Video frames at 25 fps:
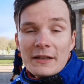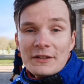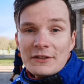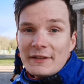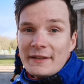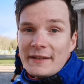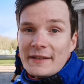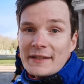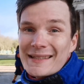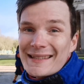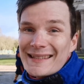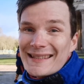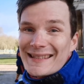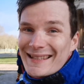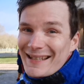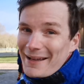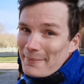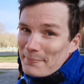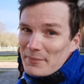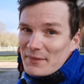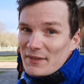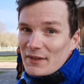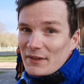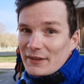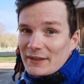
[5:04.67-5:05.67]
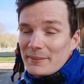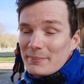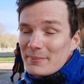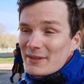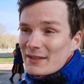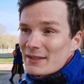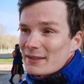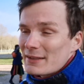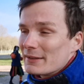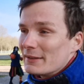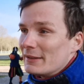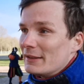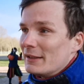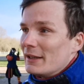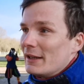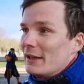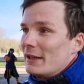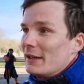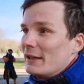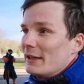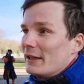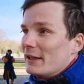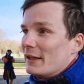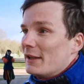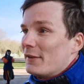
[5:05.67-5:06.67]
at least sometimes,
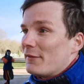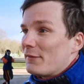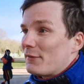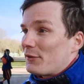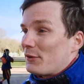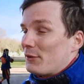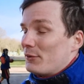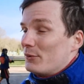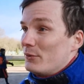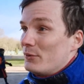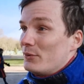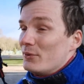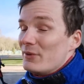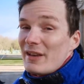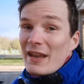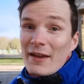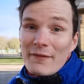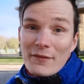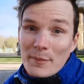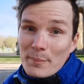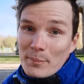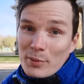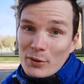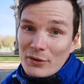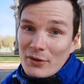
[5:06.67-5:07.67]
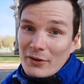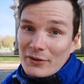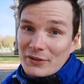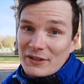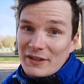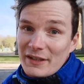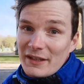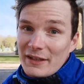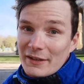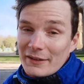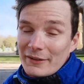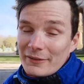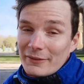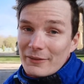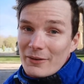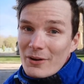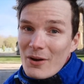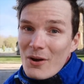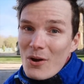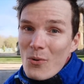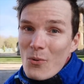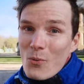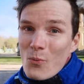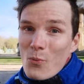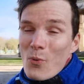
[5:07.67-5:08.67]
if you never put on gear,
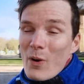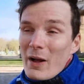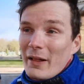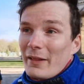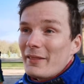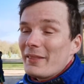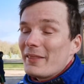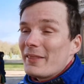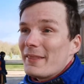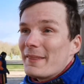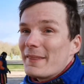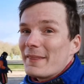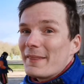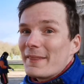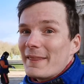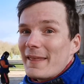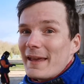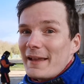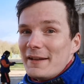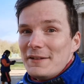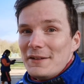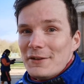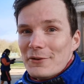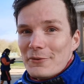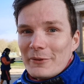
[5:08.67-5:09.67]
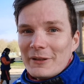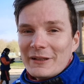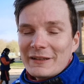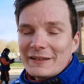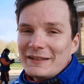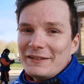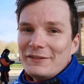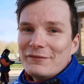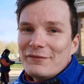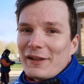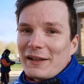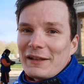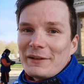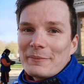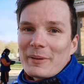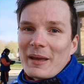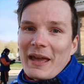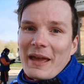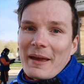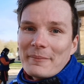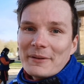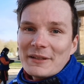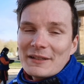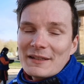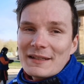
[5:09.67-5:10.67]
well, then you will develop
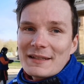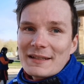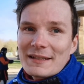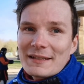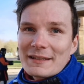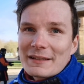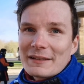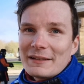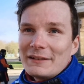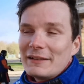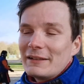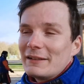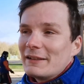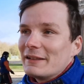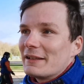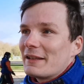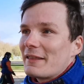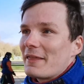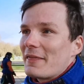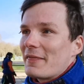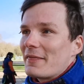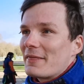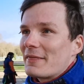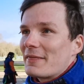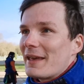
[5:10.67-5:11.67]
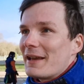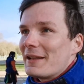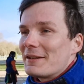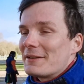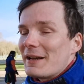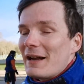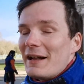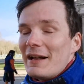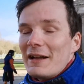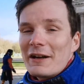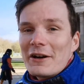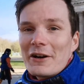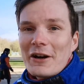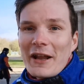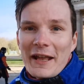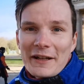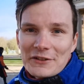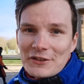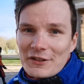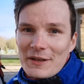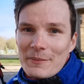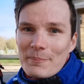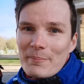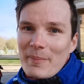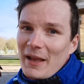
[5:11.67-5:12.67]
habits that are
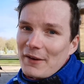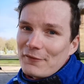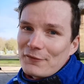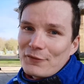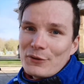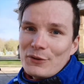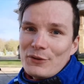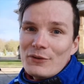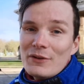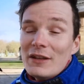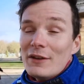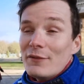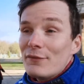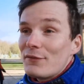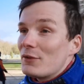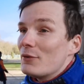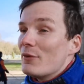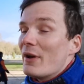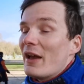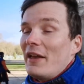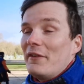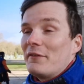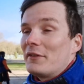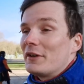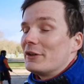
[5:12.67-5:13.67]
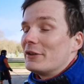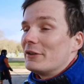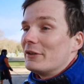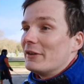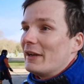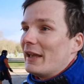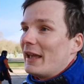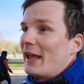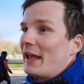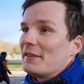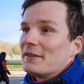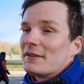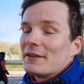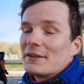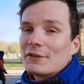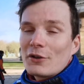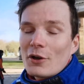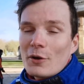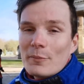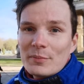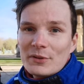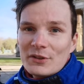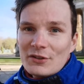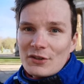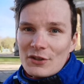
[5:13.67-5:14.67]
actually bad for you if you ever enter a
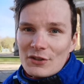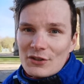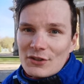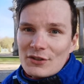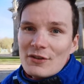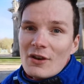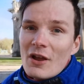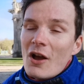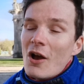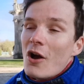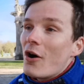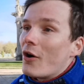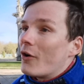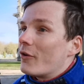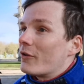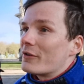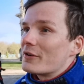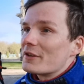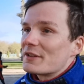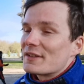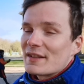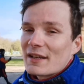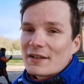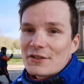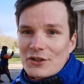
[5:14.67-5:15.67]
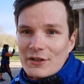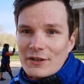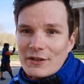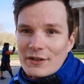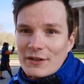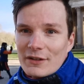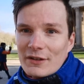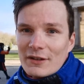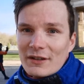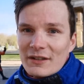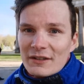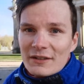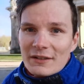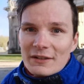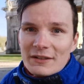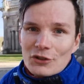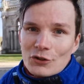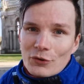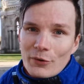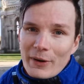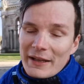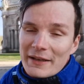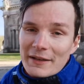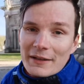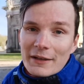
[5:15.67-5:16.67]
competition or such a
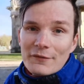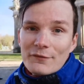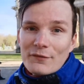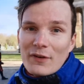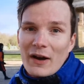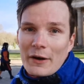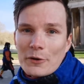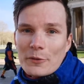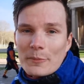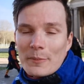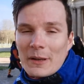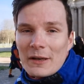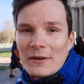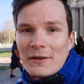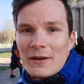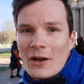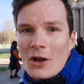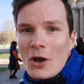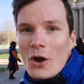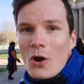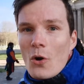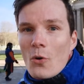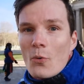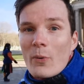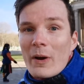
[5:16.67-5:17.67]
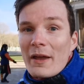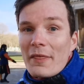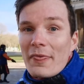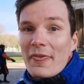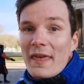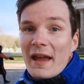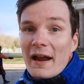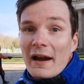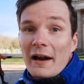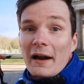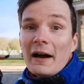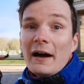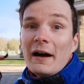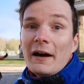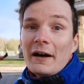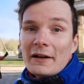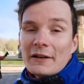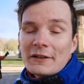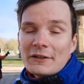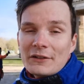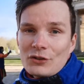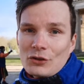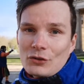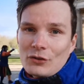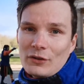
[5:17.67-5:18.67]
training environment where there
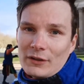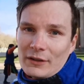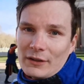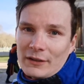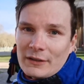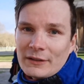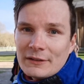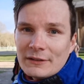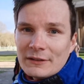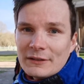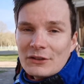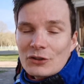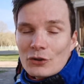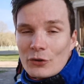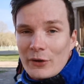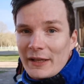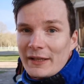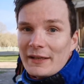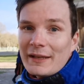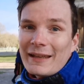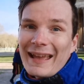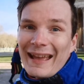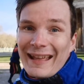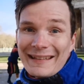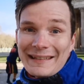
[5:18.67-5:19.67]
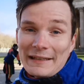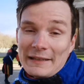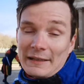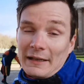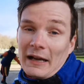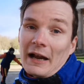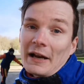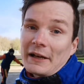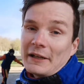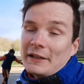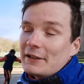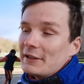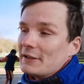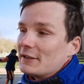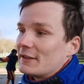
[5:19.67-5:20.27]
are training at a higher